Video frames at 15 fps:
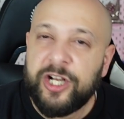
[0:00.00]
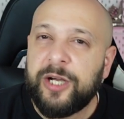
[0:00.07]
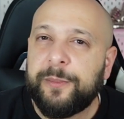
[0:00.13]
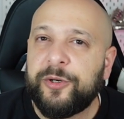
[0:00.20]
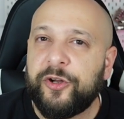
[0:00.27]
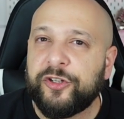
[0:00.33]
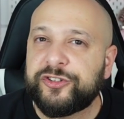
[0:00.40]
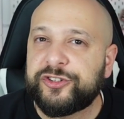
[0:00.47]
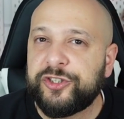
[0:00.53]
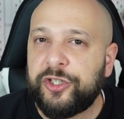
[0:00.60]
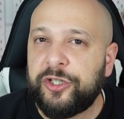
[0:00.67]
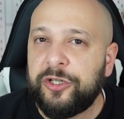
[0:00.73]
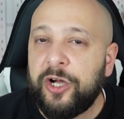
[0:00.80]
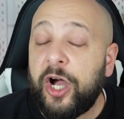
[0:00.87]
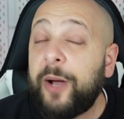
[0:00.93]
but
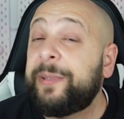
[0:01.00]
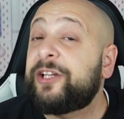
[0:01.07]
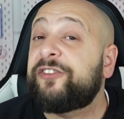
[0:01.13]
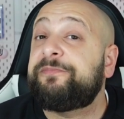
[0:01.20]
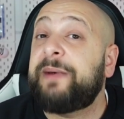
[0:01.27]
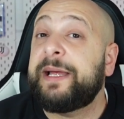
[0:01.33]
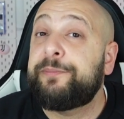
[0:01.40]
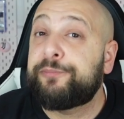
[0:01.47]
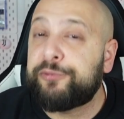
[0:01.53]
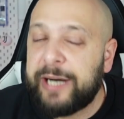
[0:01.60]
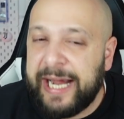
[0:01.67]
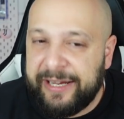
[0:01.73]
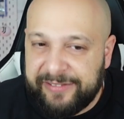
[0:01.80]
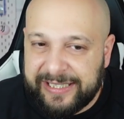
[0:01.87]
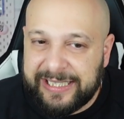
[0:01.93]
also a bit of my
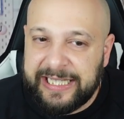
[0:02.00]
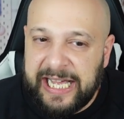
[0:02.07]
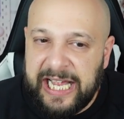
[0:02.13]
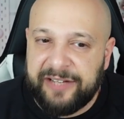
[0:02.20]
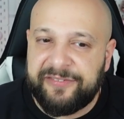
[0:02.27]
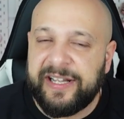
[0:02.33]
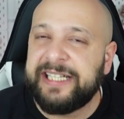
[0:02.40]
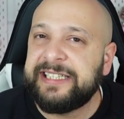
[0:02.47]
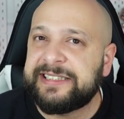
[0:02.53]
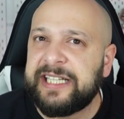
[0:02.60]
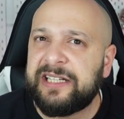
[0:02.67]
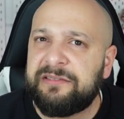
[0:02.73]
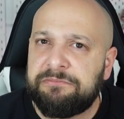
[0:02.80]
private life. And he said,